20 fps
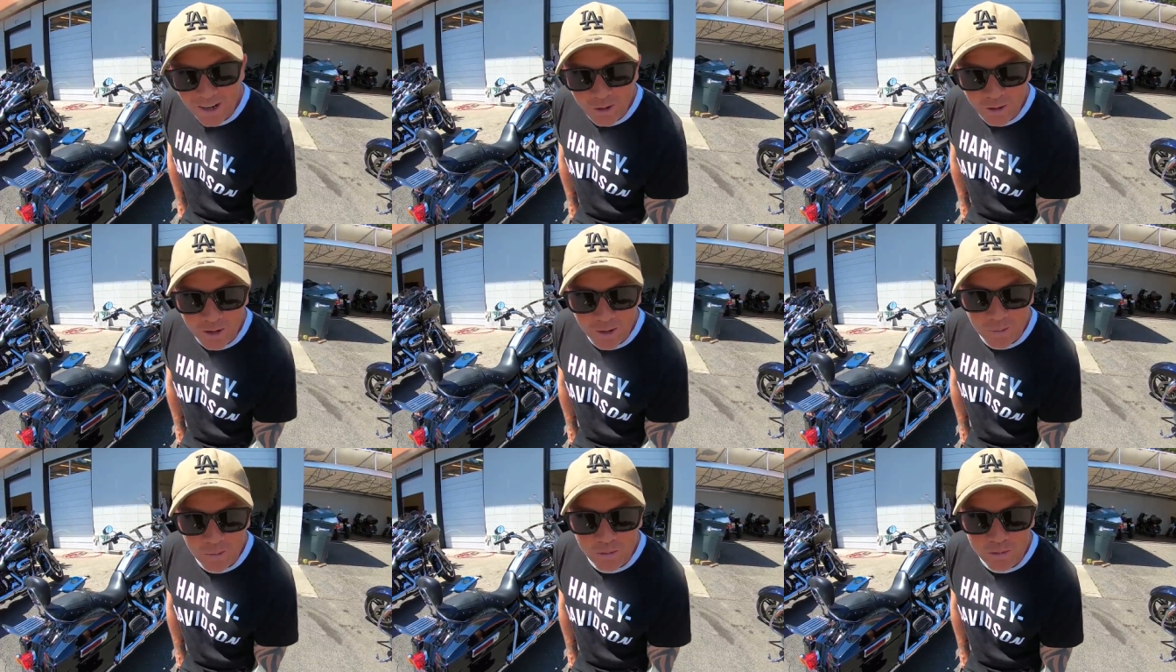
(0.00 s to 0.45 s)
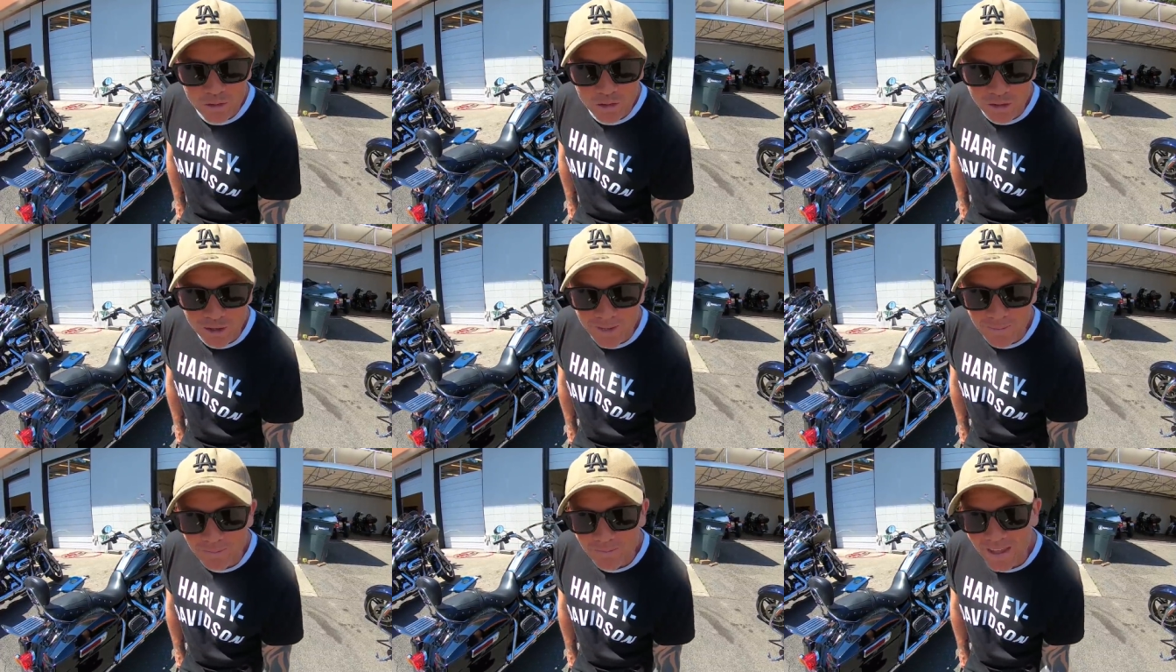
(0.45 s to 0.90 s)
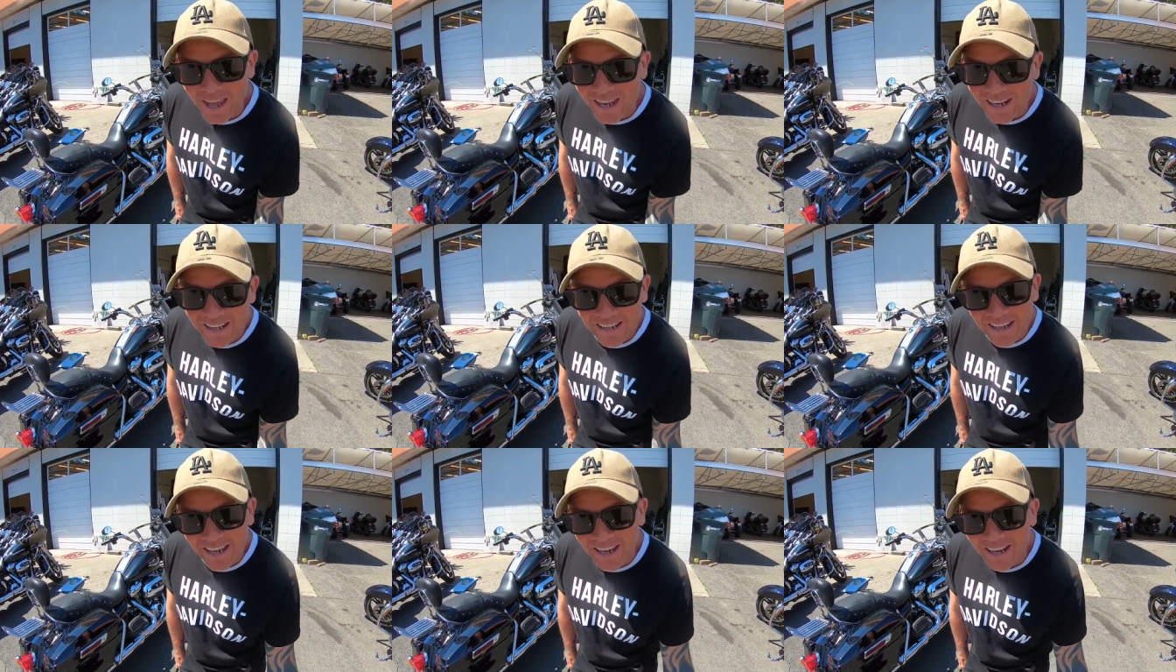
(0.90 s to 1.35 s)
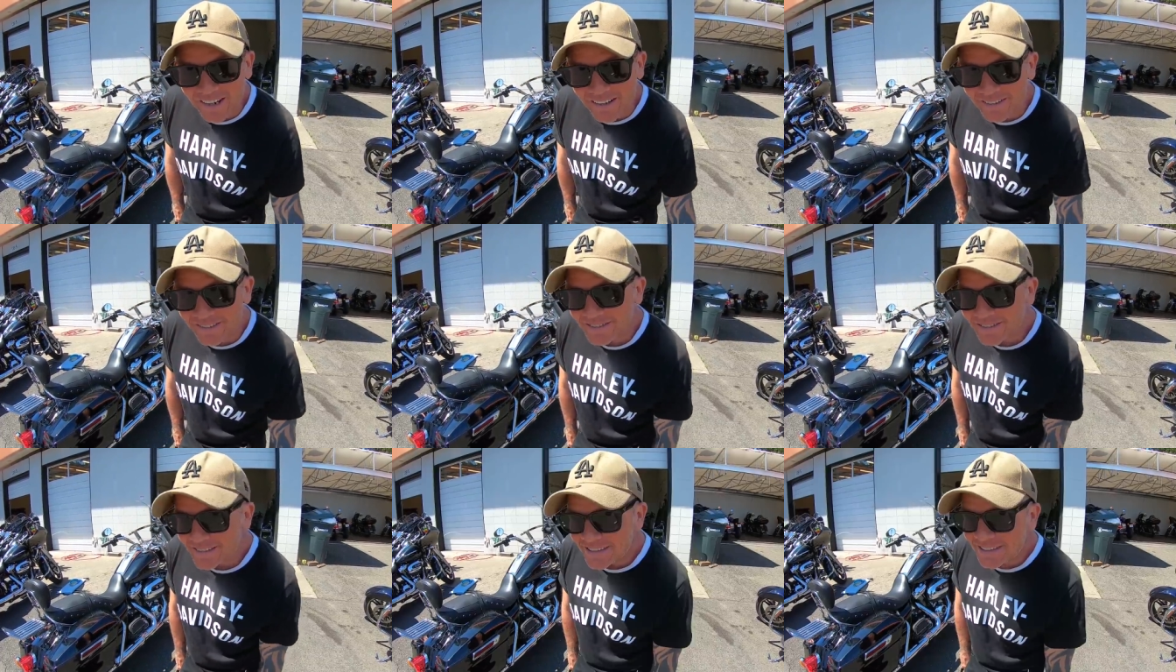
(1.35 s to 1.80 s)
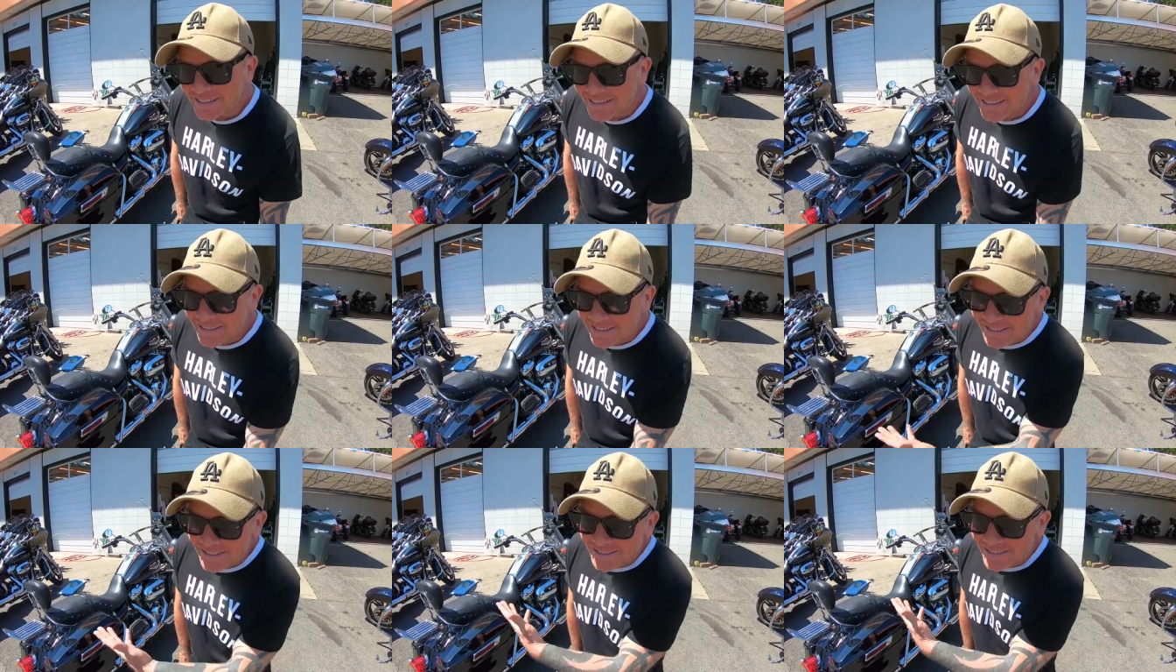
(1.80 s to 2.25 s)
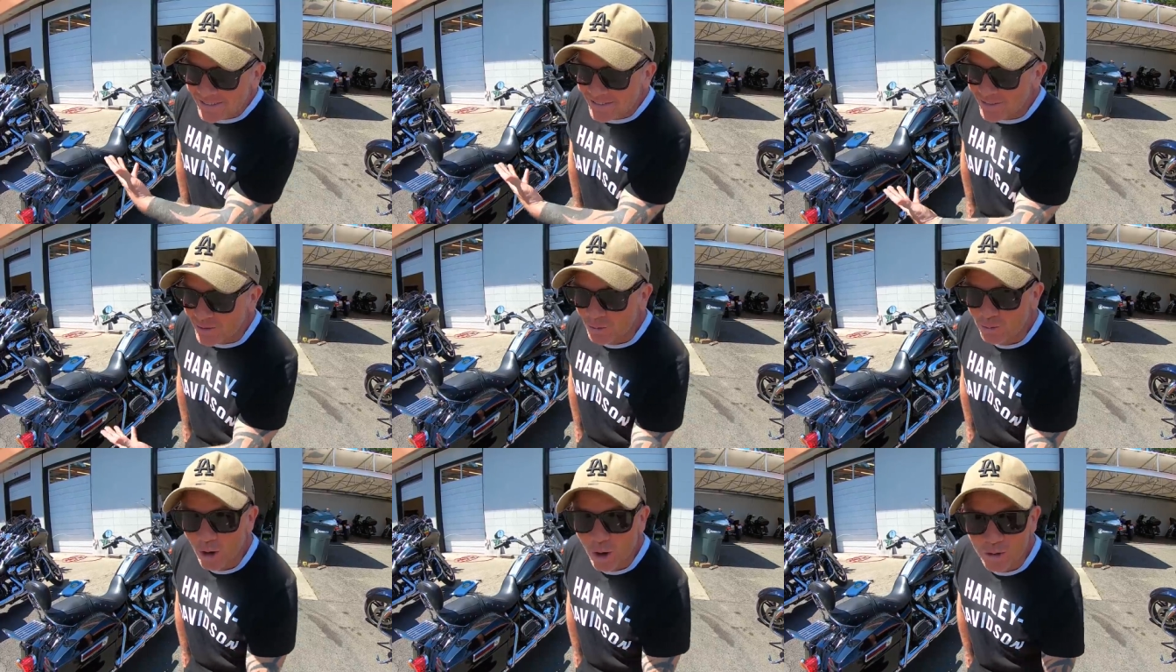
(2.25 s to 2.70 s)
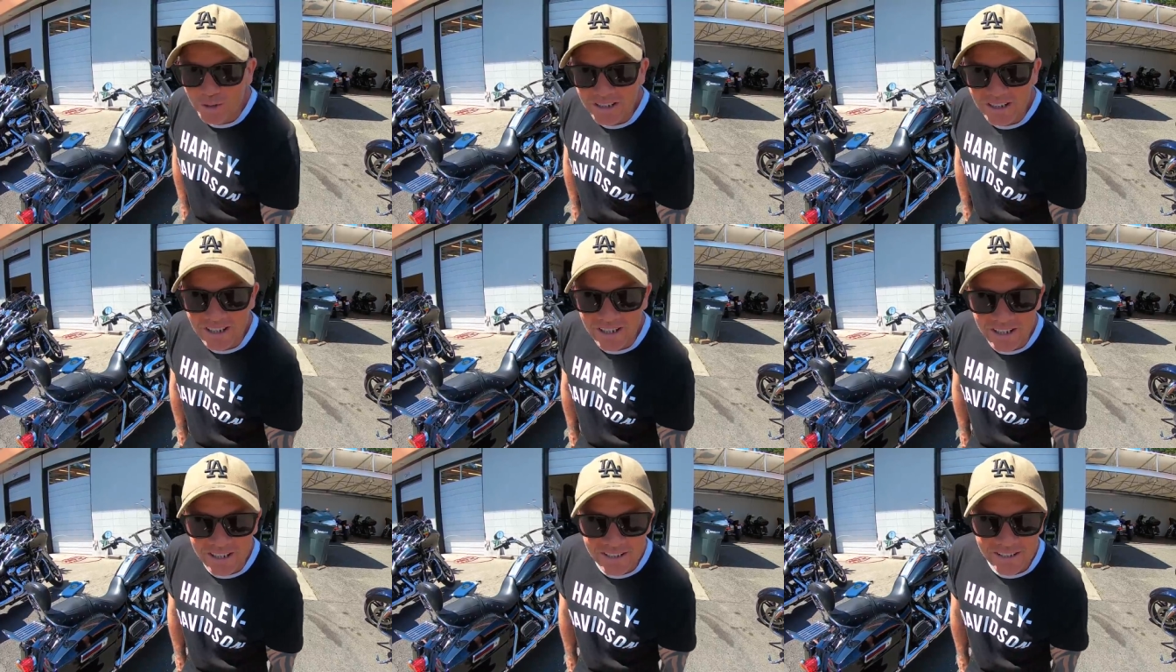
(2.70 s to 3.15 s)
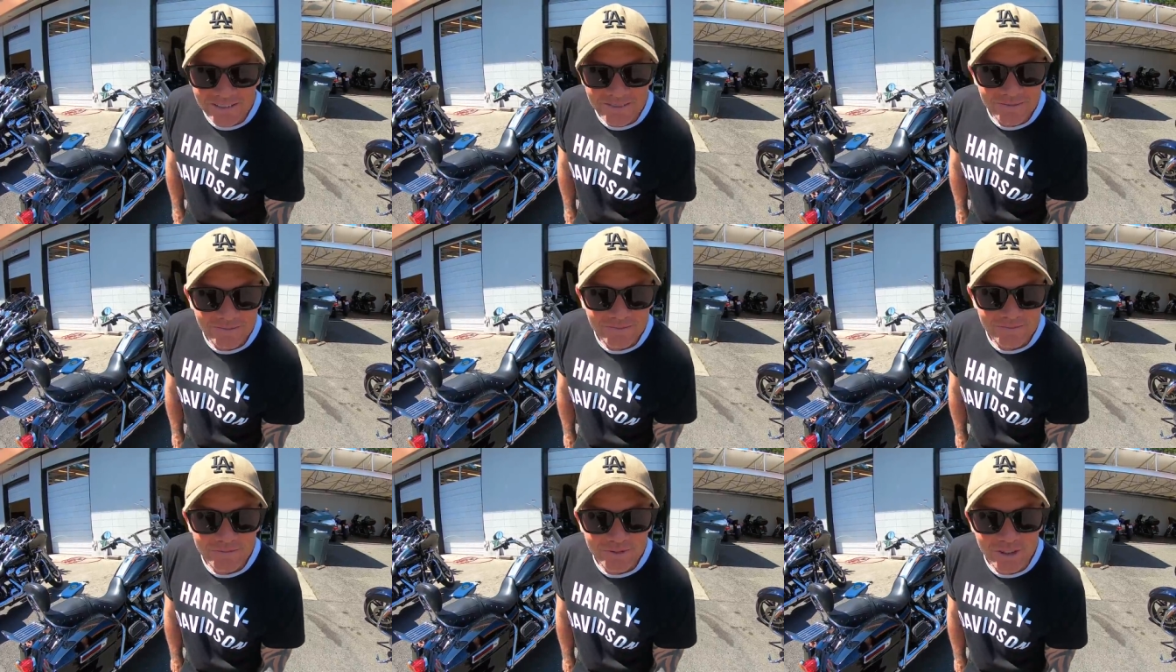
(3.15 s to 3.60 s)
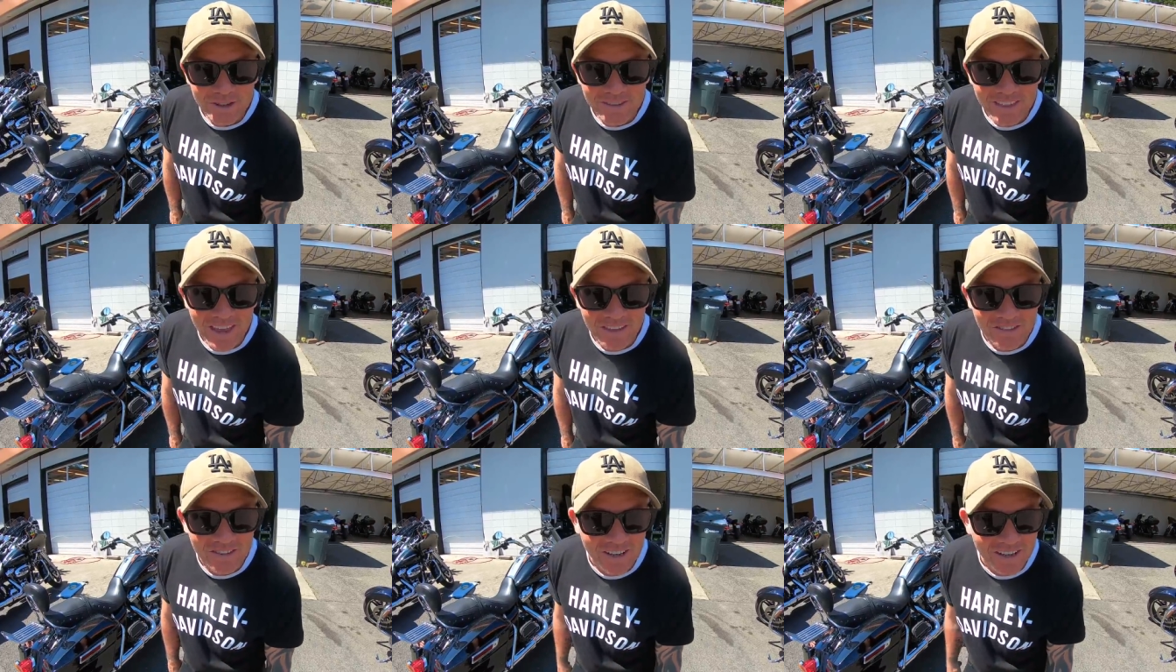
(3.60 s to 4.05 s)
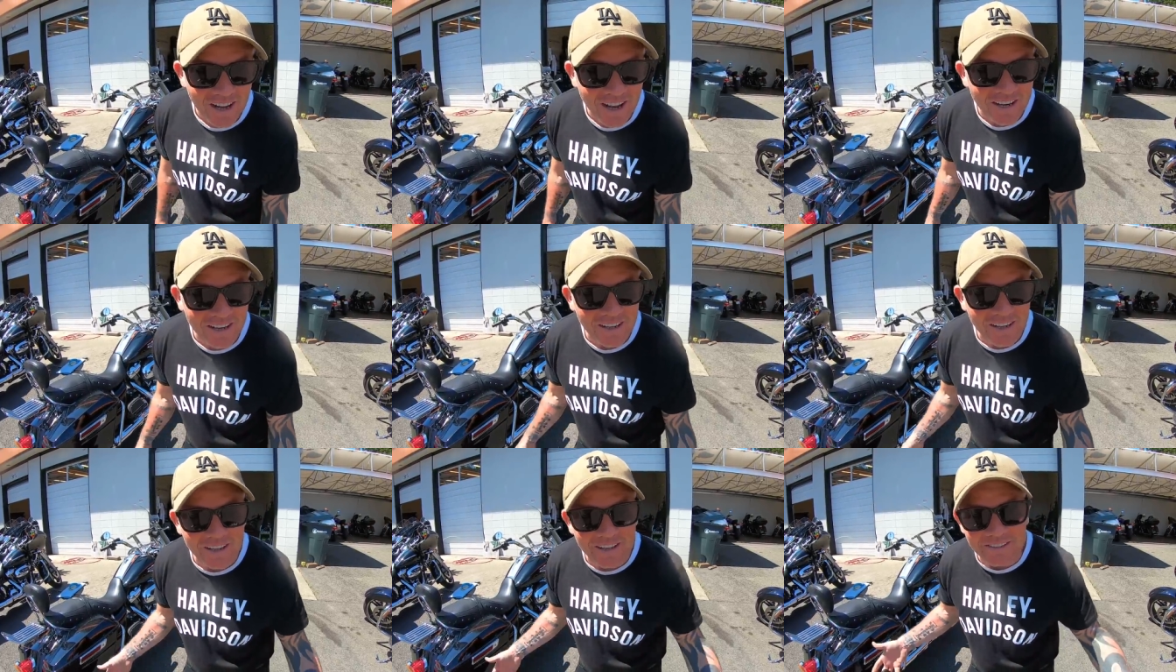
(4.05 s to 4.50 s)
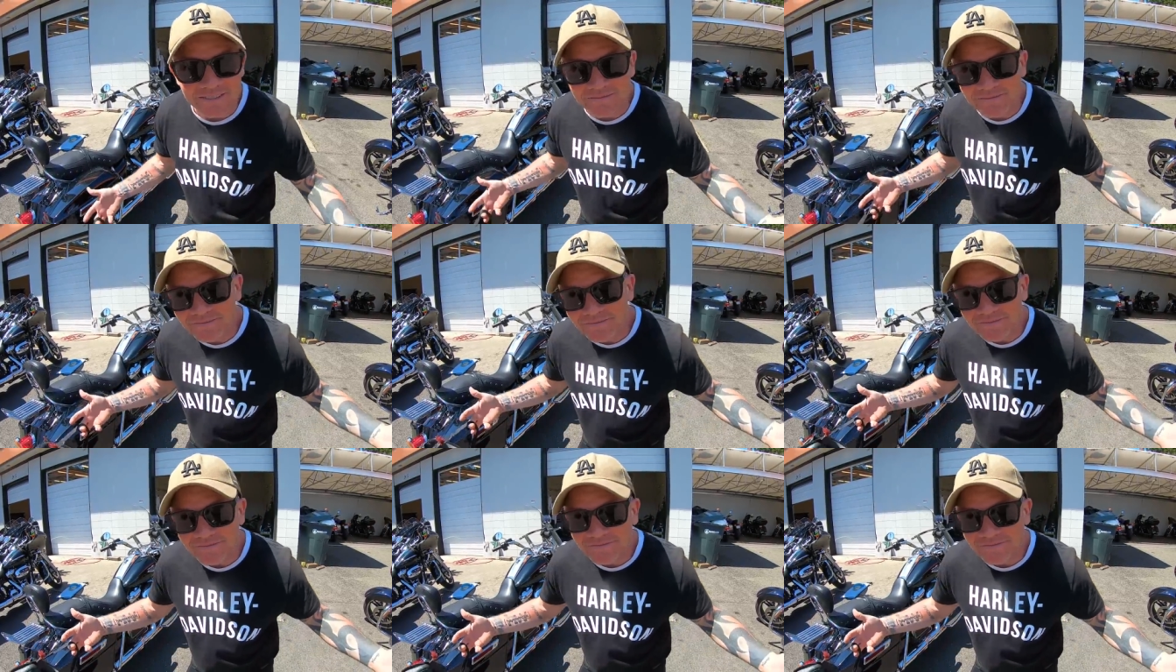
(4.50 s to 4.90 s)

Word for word: an incredible trip. And again, the Road King 2018